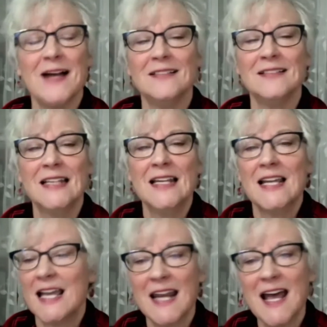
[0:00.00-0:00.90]
And
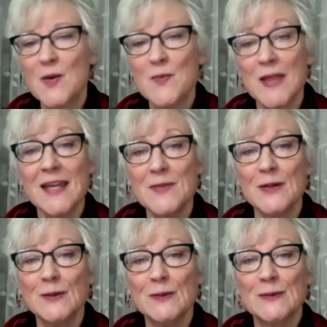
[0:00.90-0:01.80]
I don't blame you.
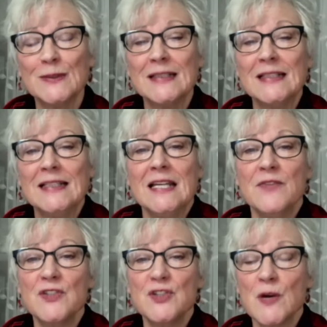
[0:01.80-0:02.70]
If you
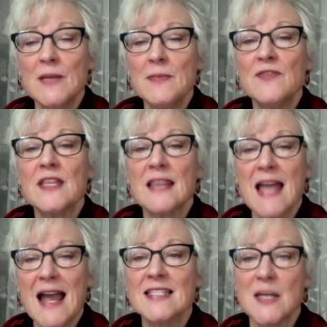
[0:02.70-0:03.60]
joined me for the
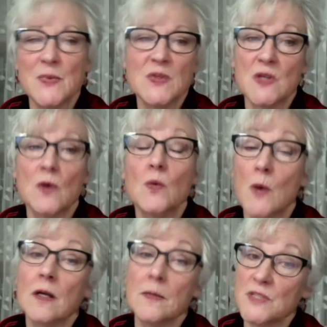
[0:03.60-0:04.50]
last episode,
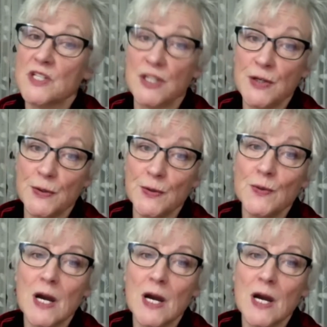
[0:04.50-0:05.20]
welcome to you.